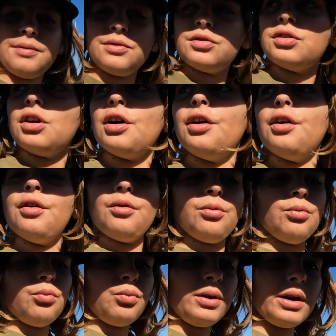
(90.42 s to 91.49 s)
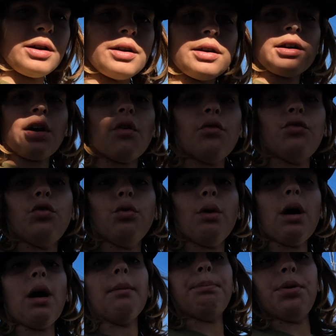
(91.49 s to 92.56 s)
So we're gonna go to
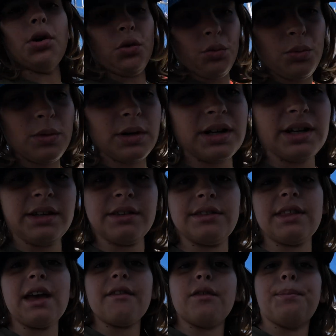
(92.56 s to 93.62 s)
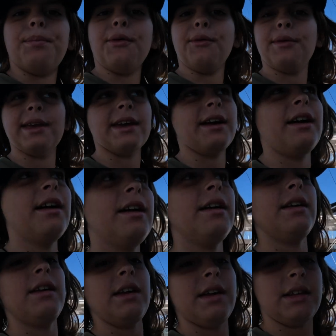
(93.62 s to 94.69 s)
a pool, because they have a pool here
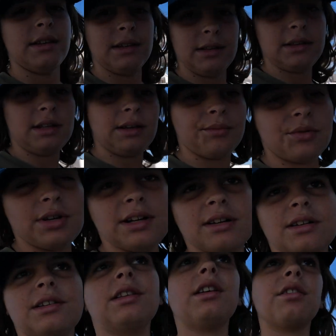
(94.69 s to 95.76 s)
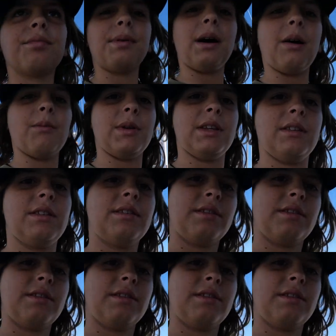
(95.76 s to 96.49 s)
in the marina in Los Palmas,